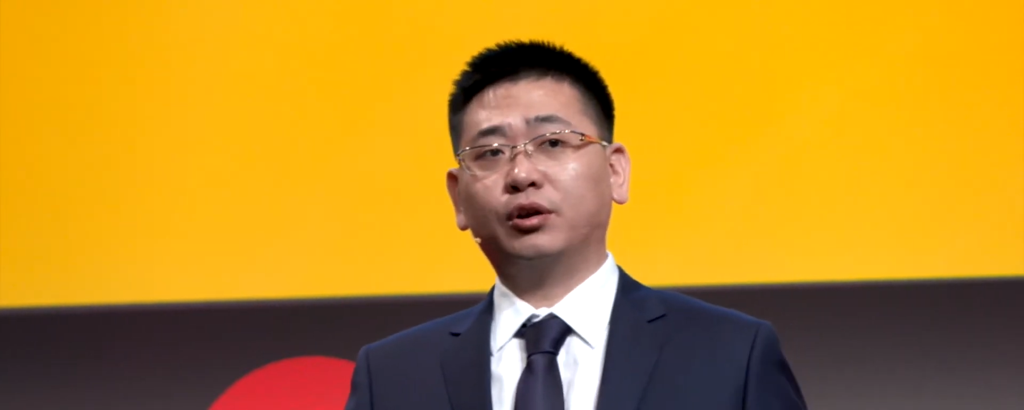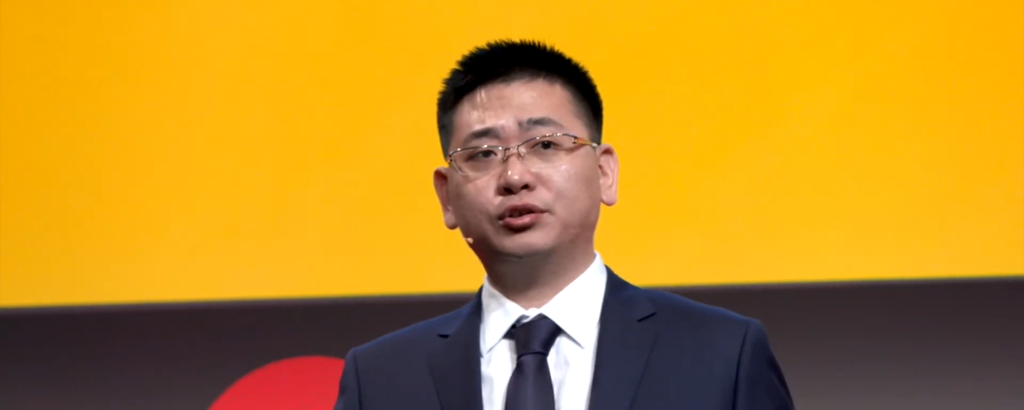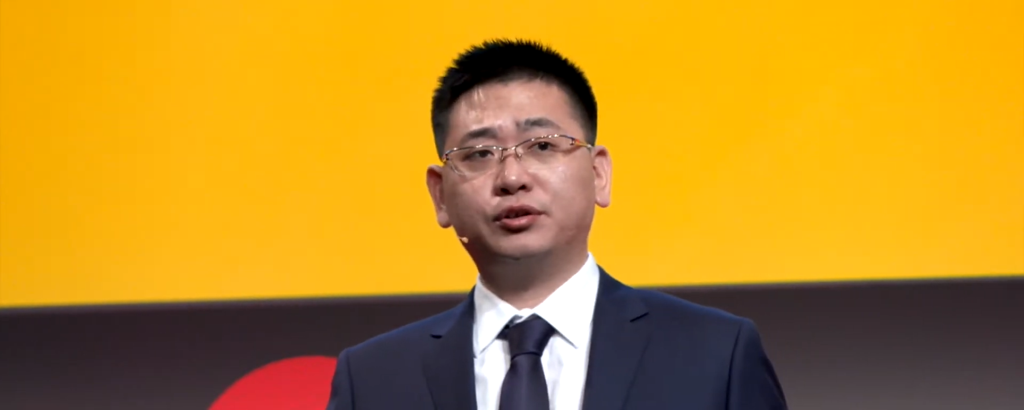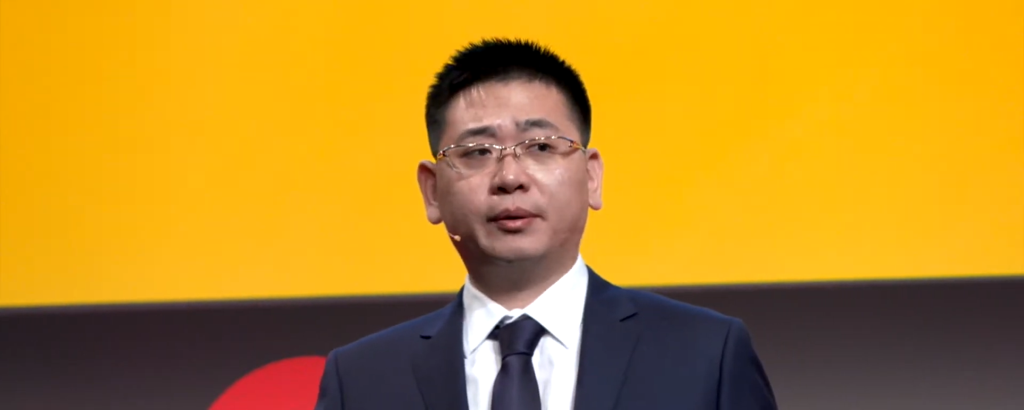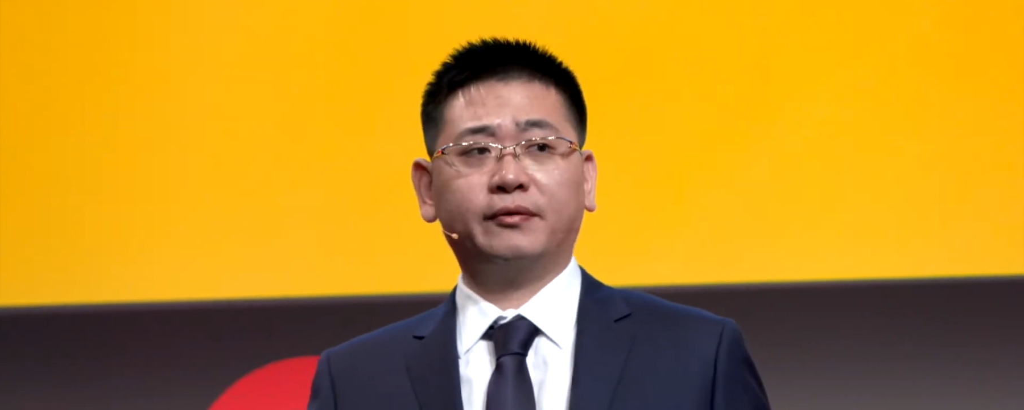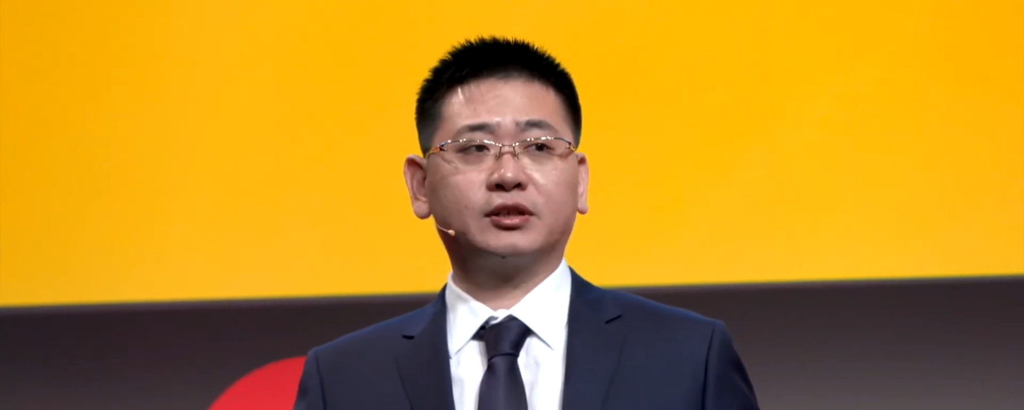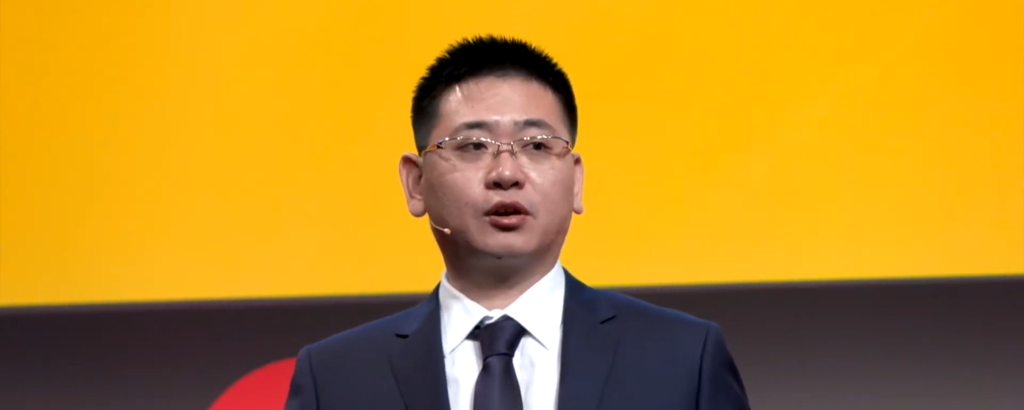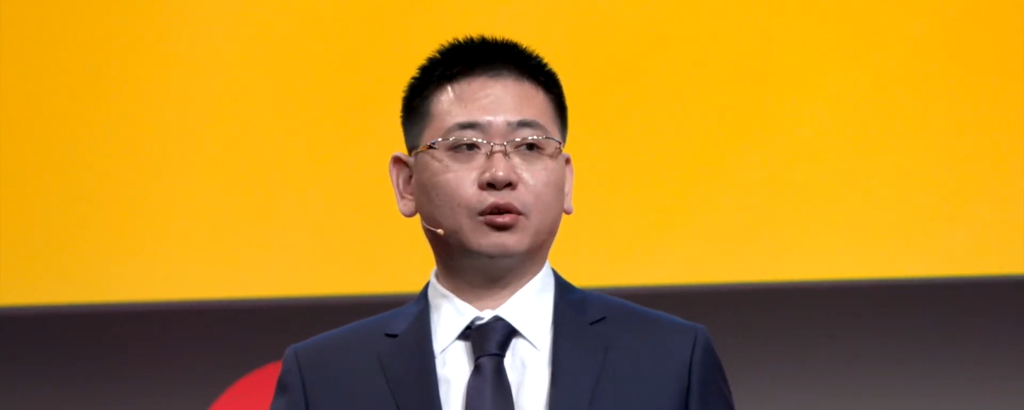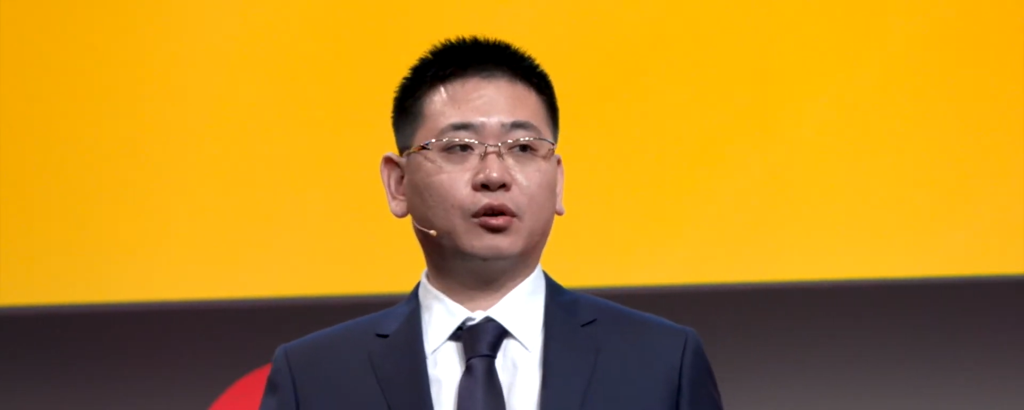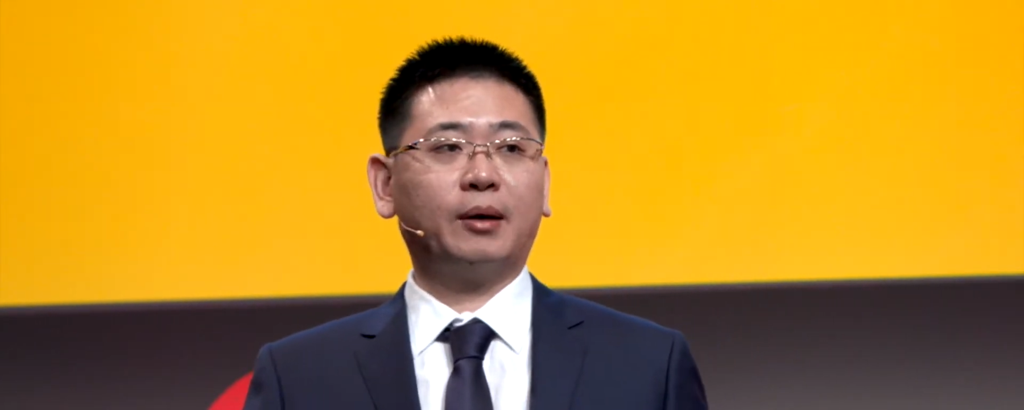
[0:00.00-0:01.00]
relationship
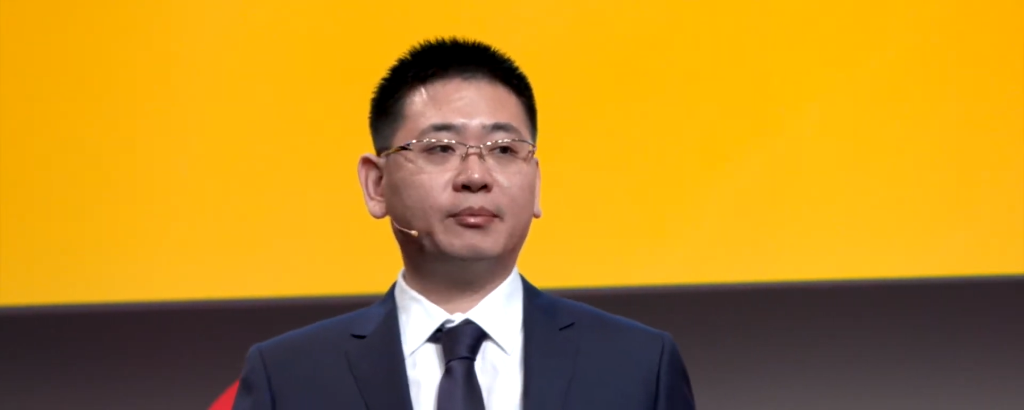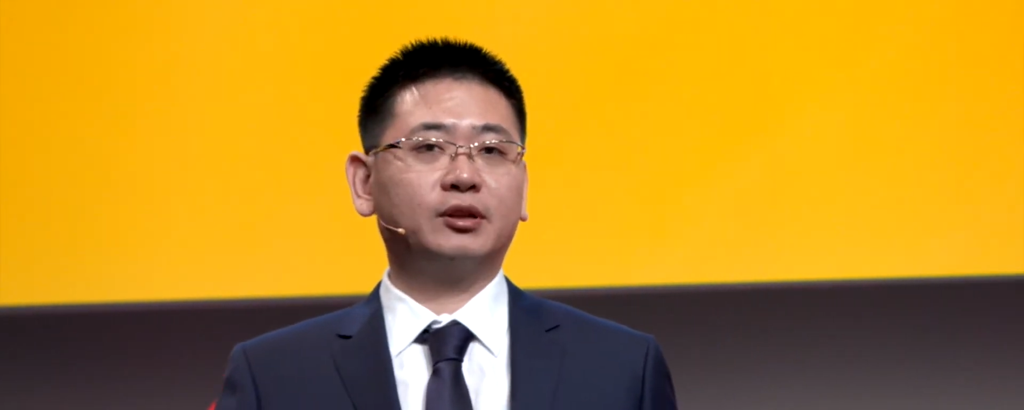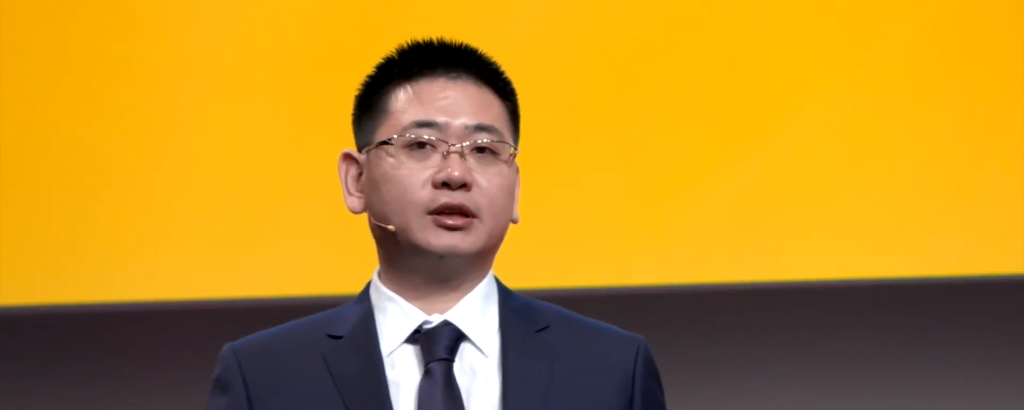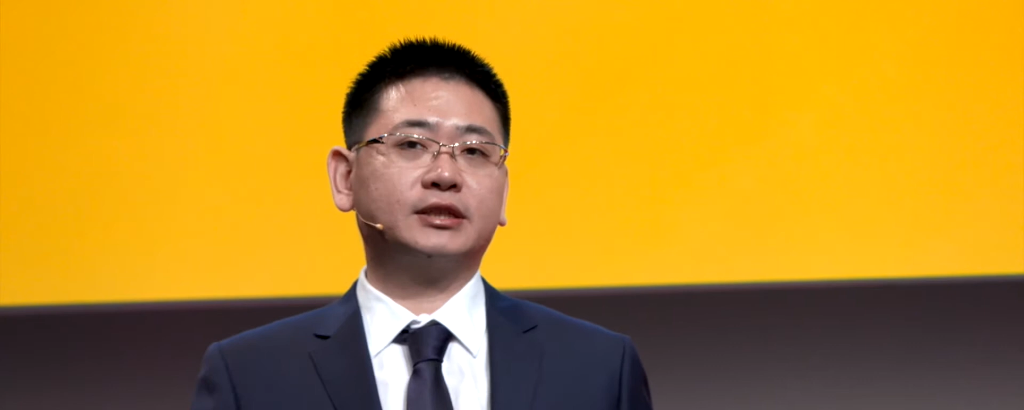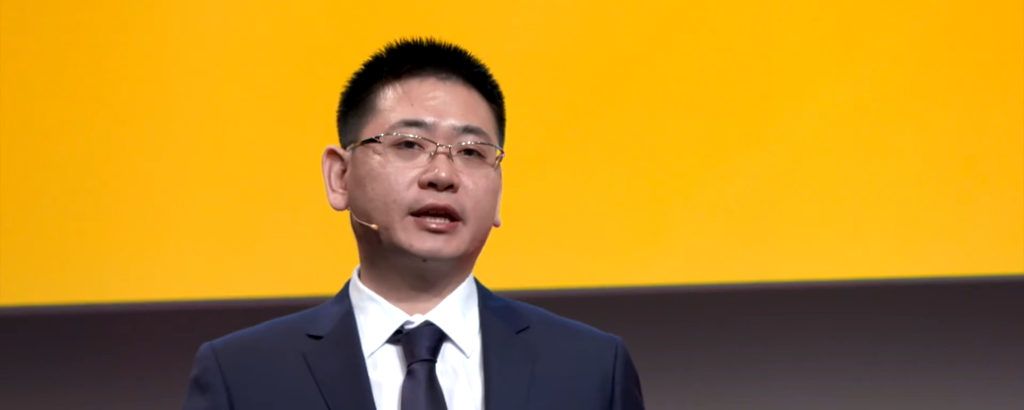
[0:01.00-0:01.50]
with the local government,